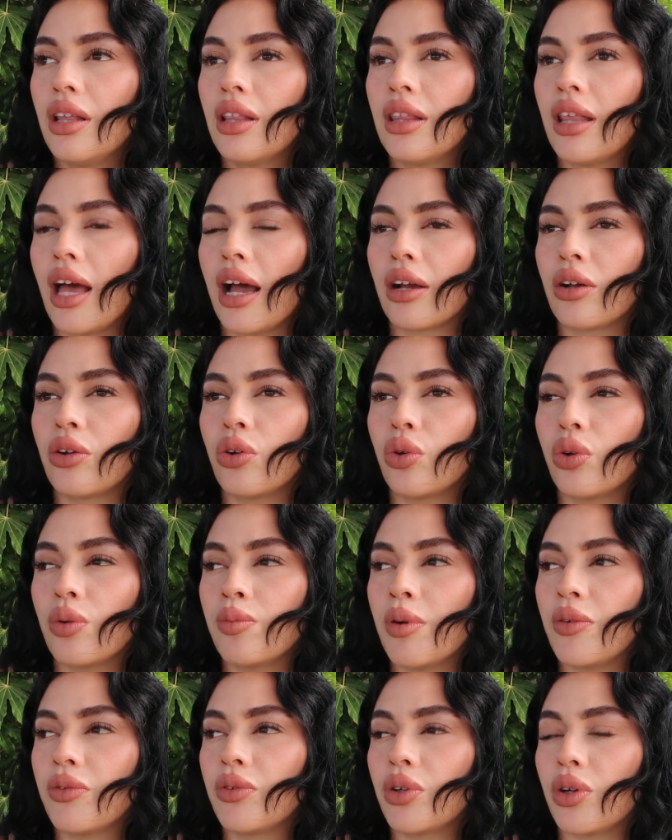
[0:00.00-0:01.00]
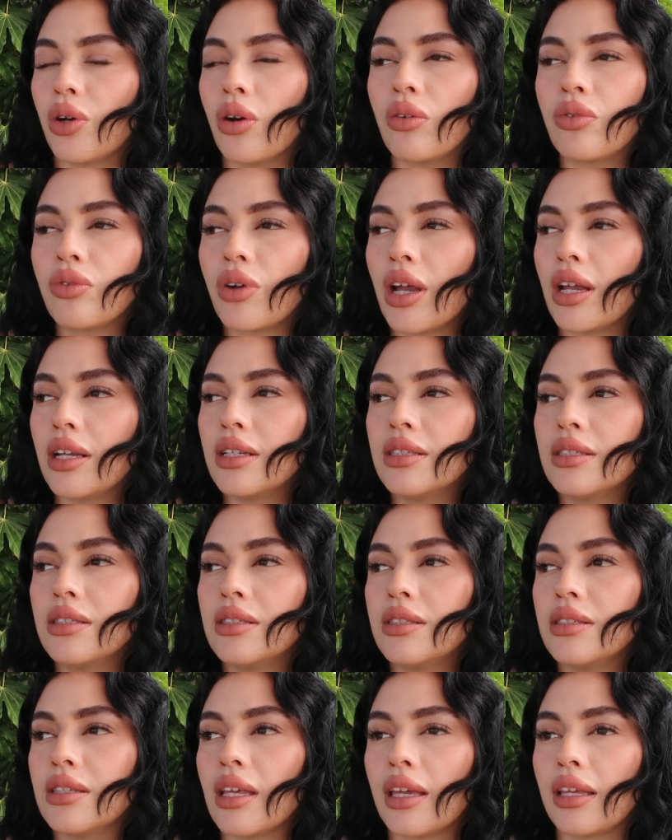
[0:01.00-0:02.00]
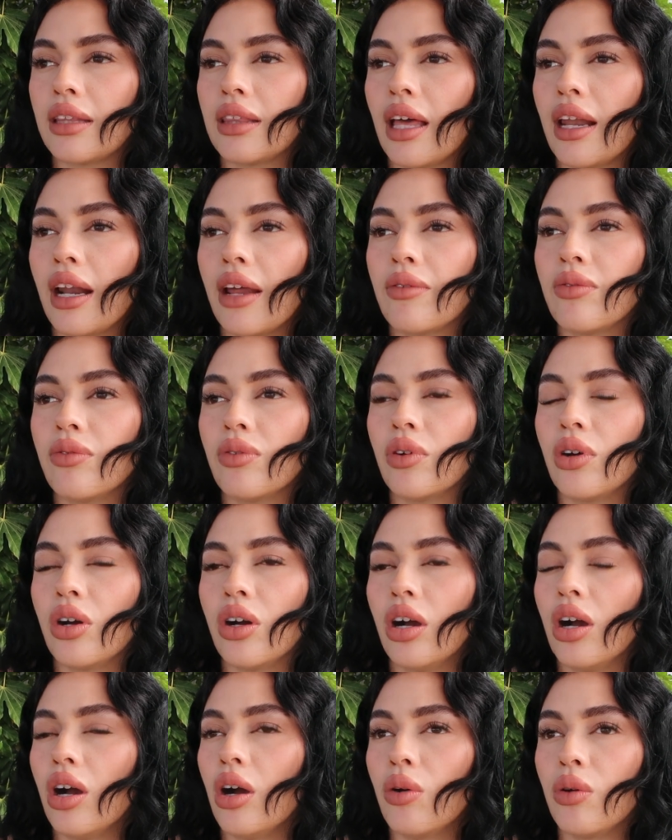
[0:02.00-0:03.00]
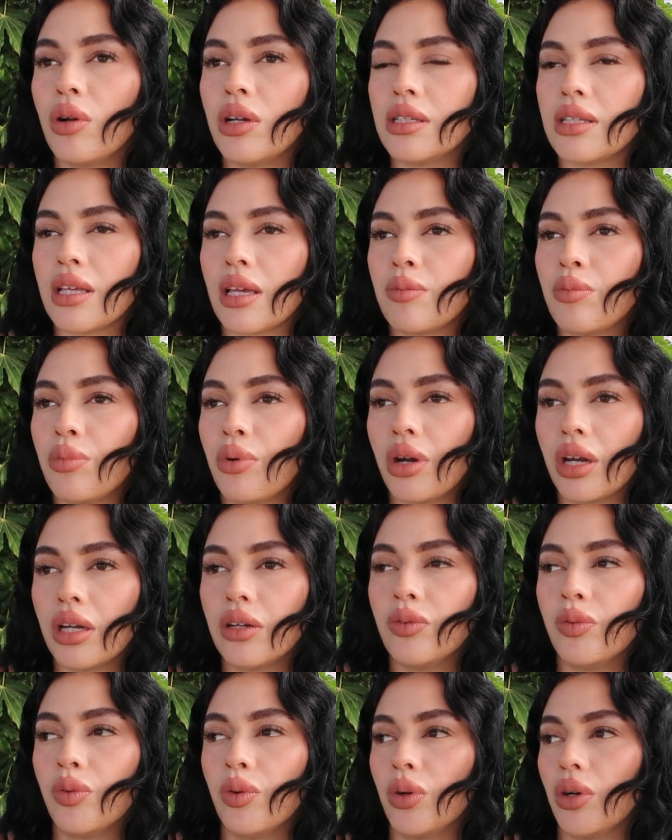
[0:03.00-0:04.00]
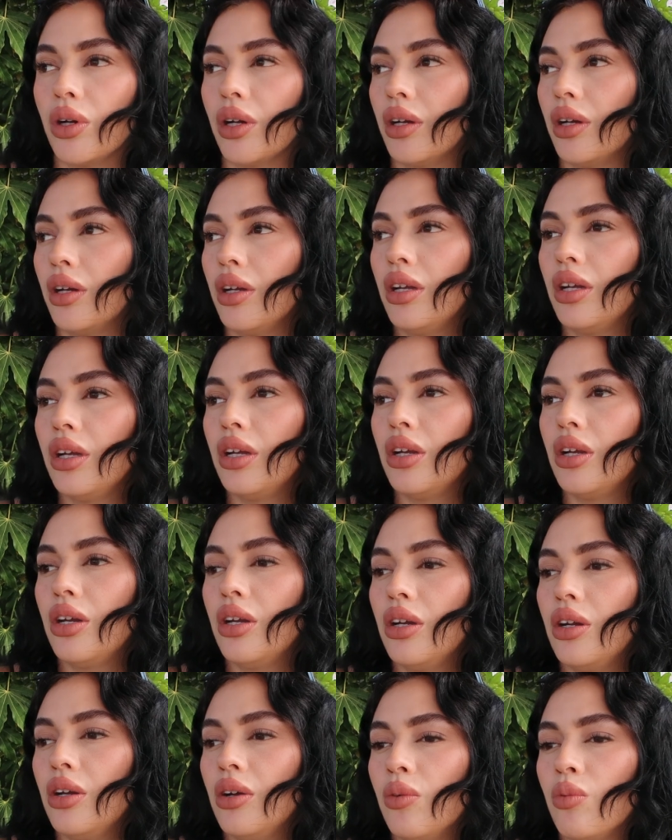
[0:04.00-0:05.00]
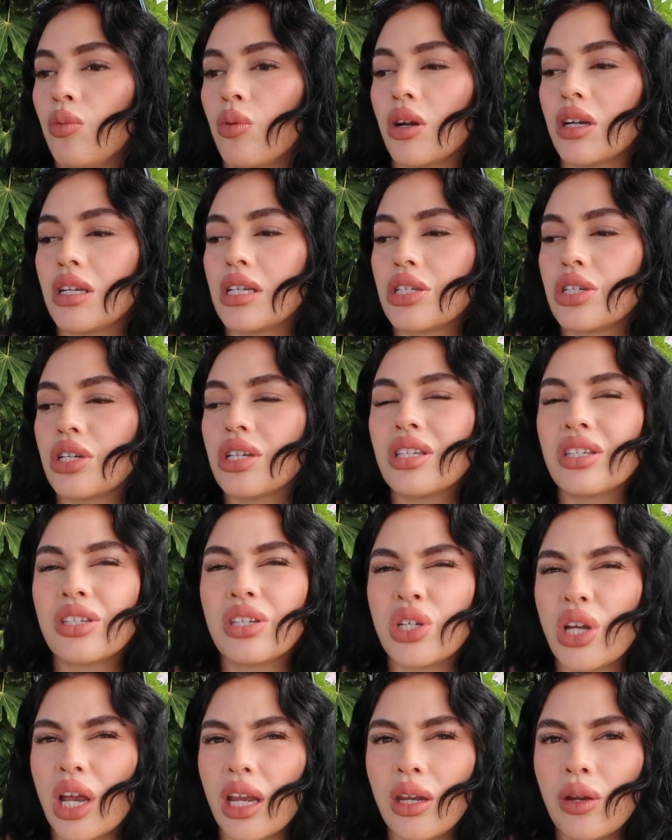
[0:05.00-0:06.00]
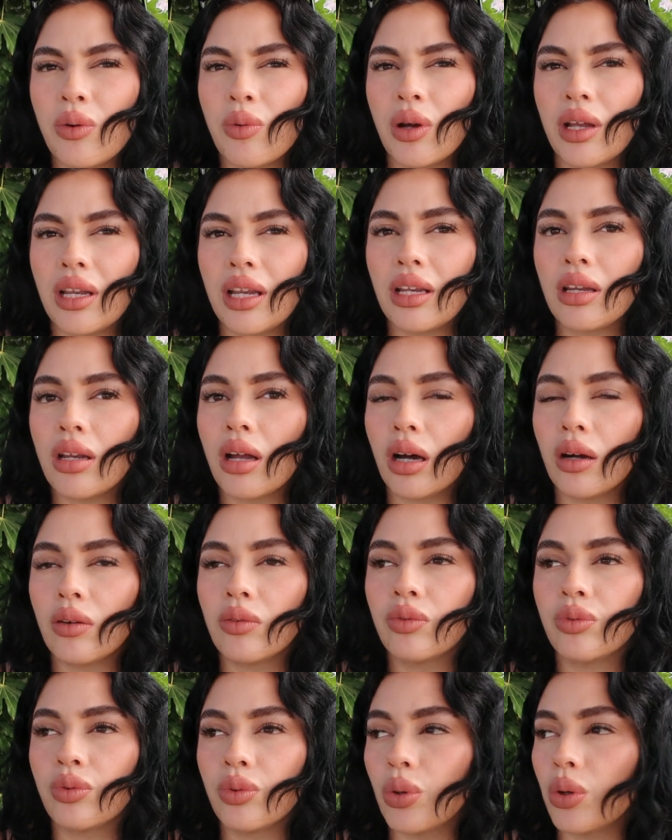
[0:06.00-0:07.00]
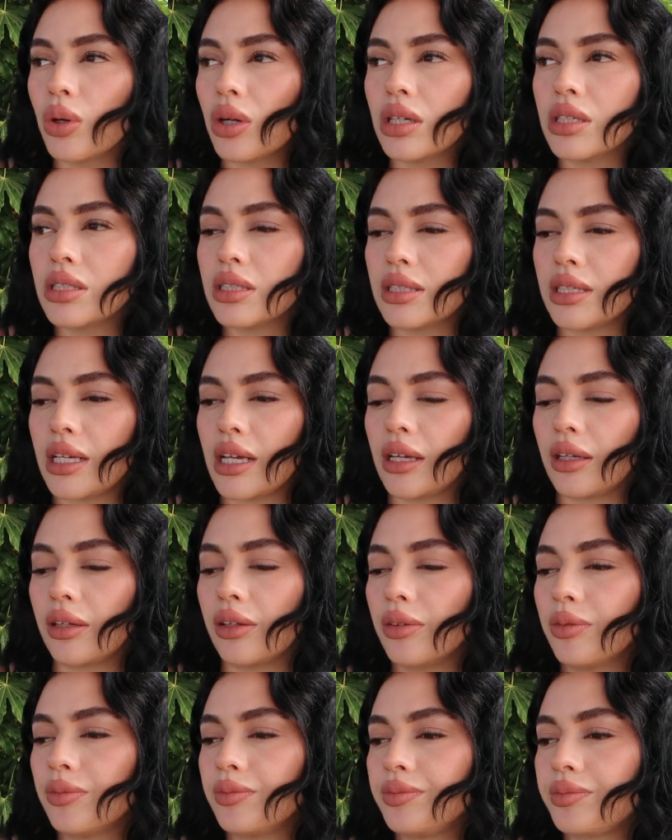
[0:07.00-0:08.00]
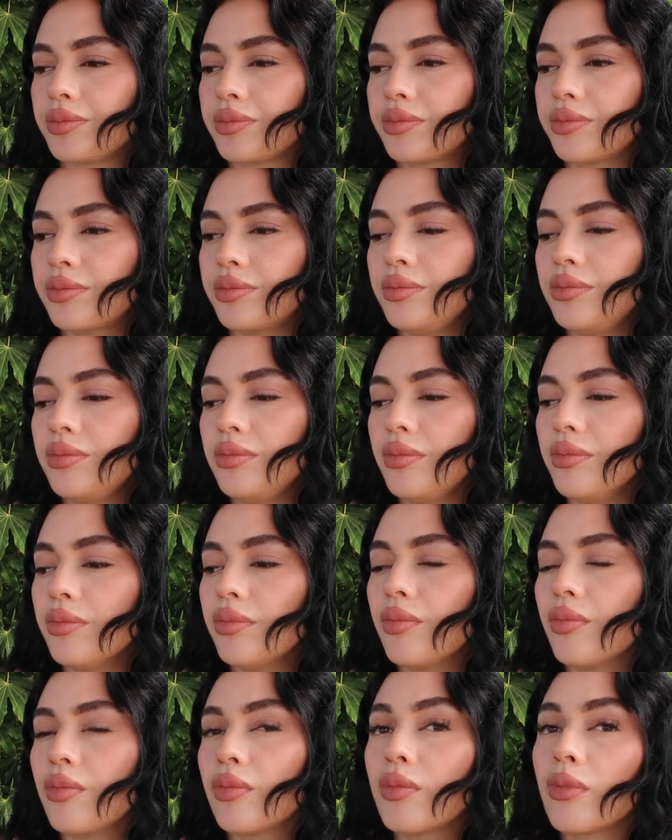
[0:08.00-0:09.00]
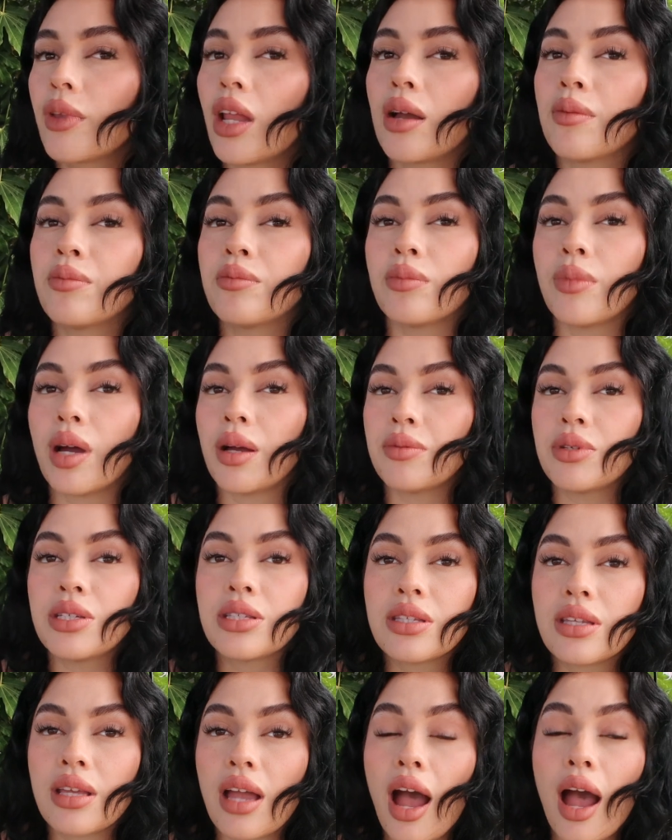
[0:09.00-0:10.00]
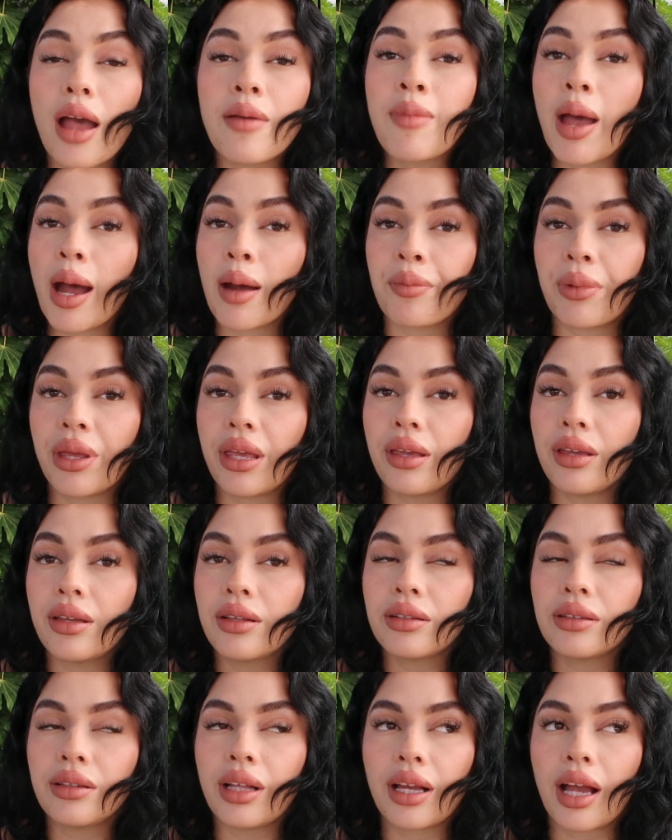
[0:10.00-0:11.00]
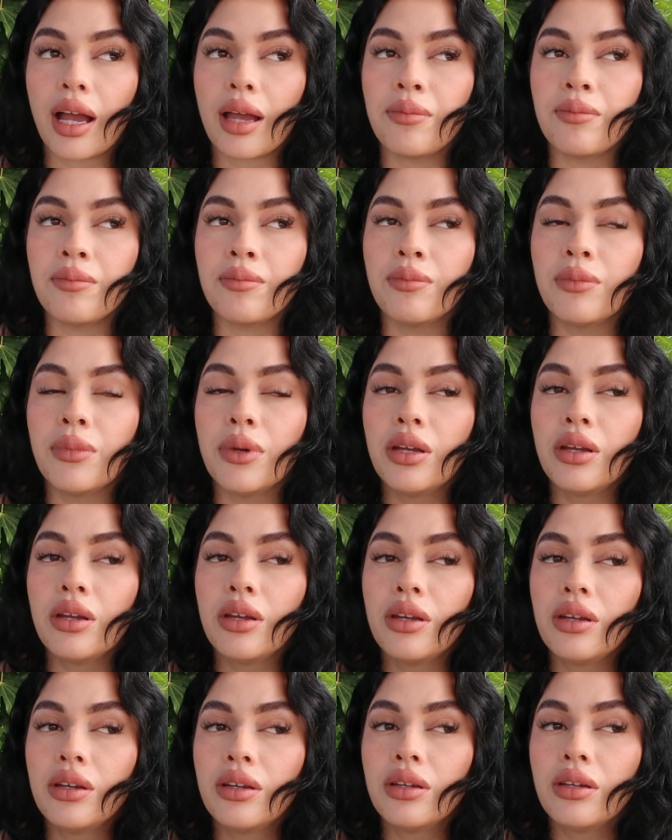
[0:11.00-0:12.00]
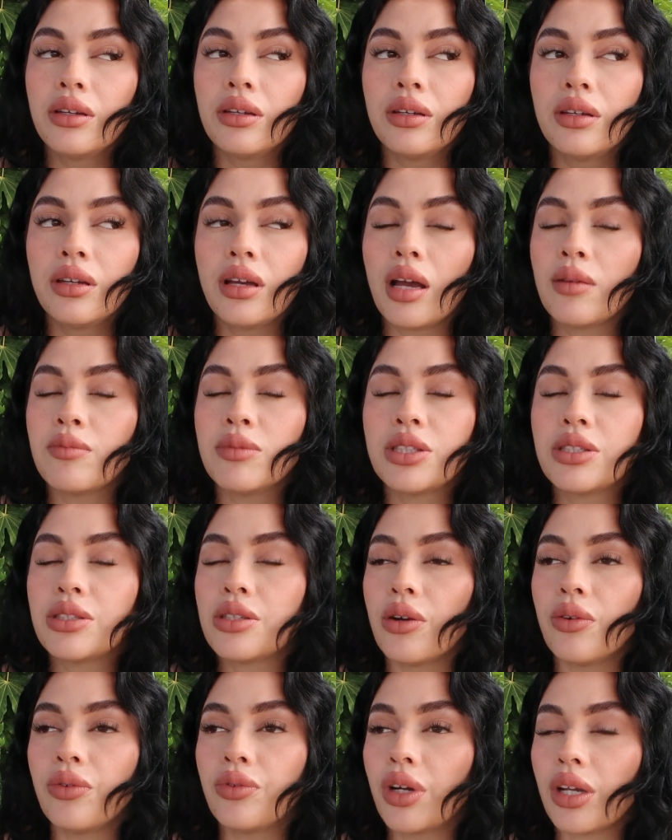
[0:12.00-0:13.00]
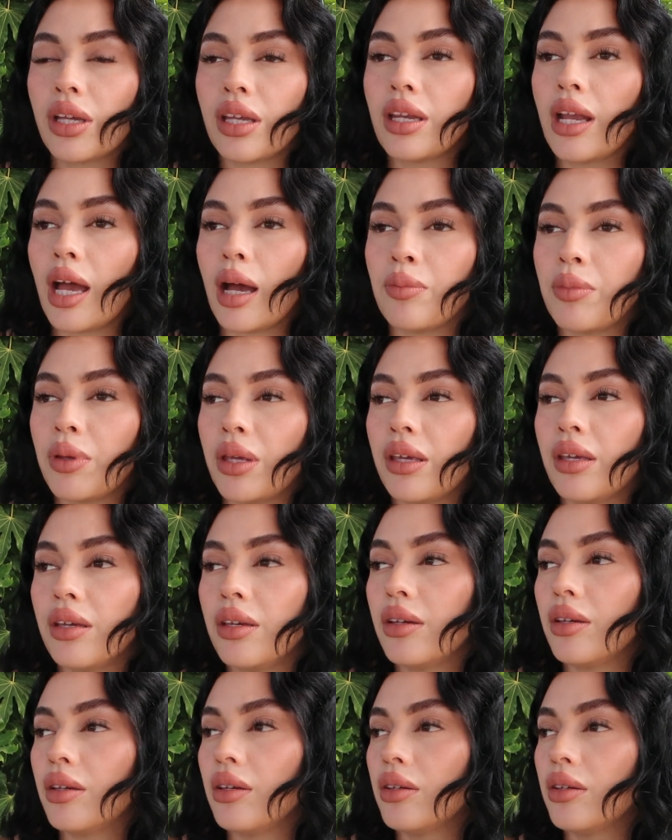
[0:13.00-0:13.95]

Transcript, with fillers: that group of girlfriends like that I've always like prayed for where it's just genuine and not forced and I'm I'm just I'm happy like I'm I'm so freaking happy